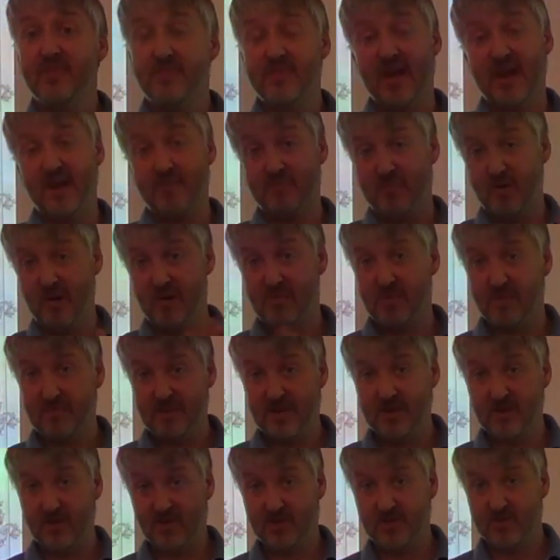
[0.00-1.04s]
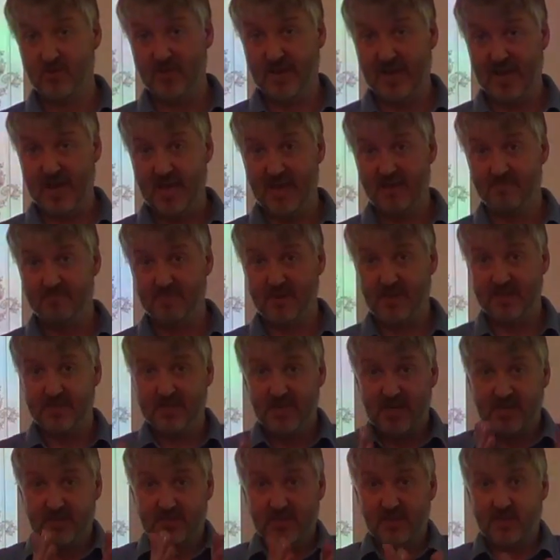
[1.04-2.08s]
then I'm probably not doing AMBIT.
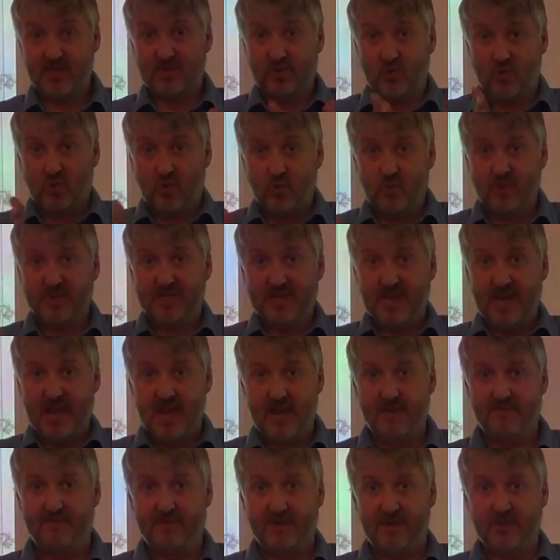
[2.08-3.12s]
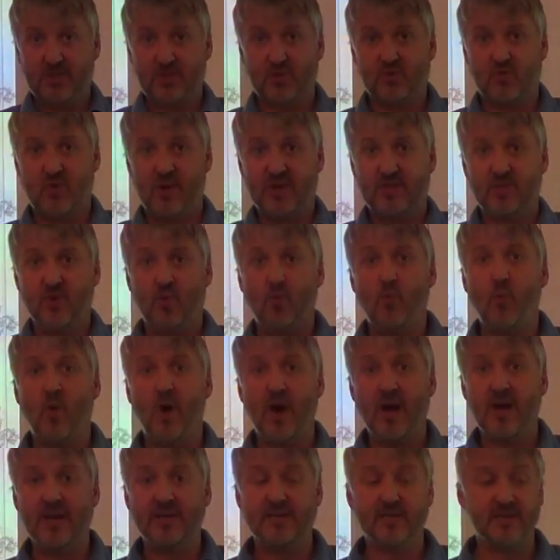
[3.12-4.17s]
So there's always an effort to try to
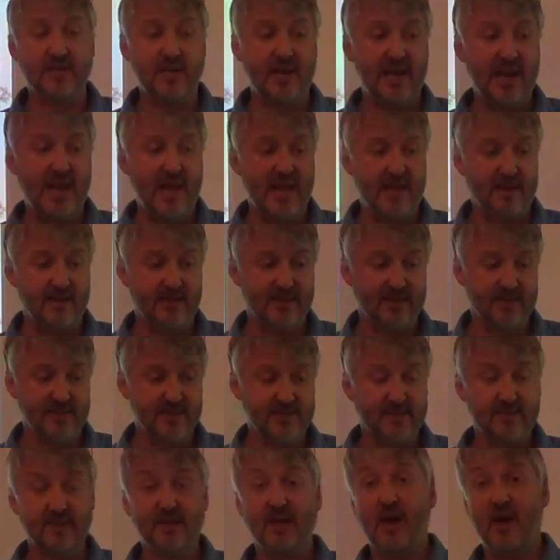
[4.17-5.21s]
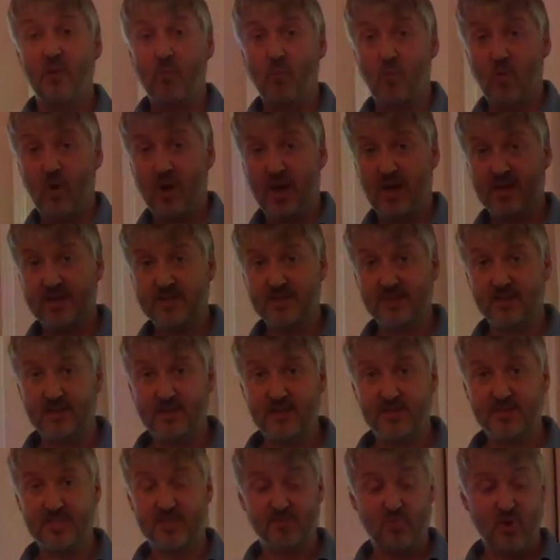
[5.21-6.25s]
widen the lens and widen
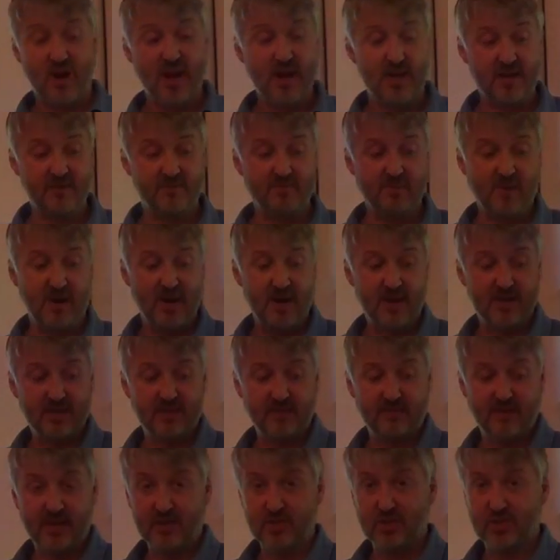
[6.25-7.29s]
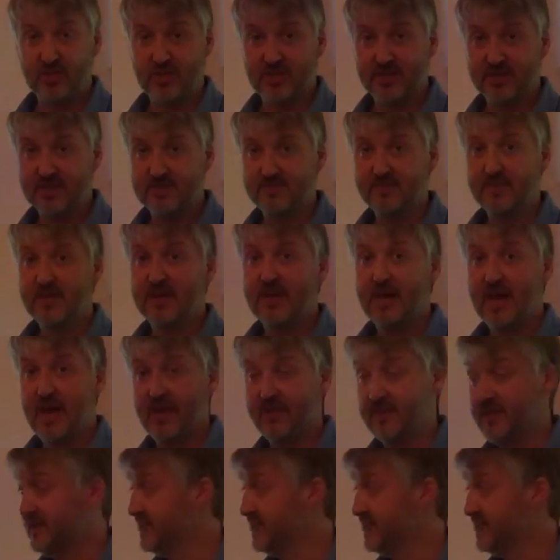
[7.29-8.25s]
the spread of my interventions at